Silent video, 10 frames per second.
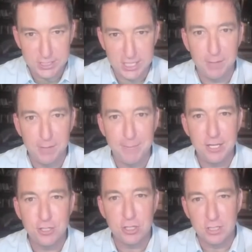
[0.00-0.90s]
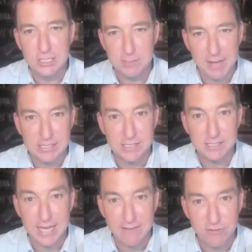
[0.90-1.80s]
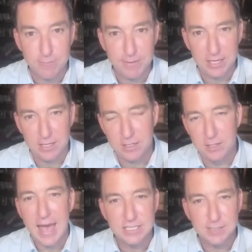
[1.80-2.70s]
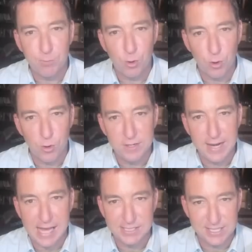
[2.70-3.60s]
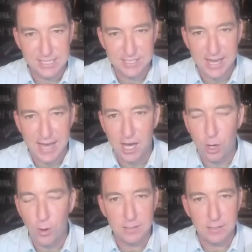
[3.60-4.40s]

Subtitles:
Independent journalism has never been as important as it is now.